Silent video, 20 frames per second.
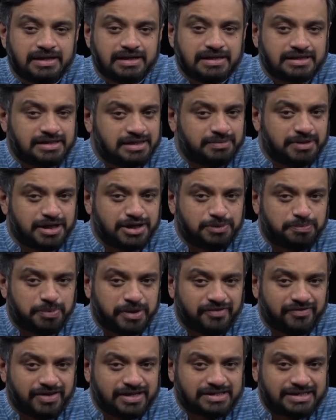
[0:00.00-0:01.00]
Similar to
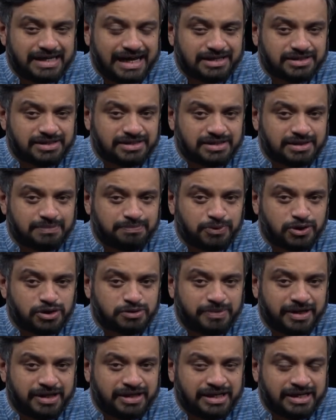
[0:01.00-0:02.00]
previous sanctions imposed
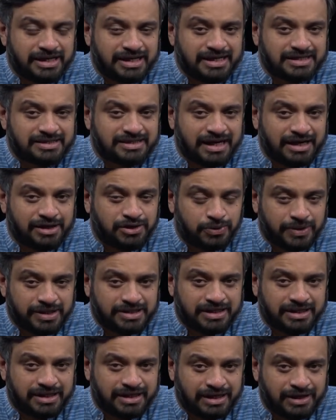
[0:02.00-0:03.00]
by the US
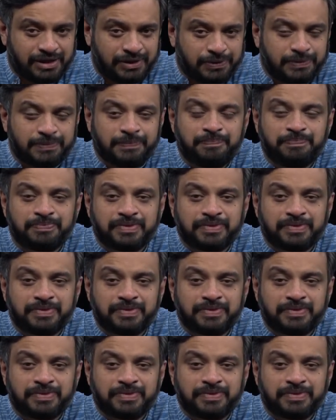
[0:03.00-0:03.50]
and the EU,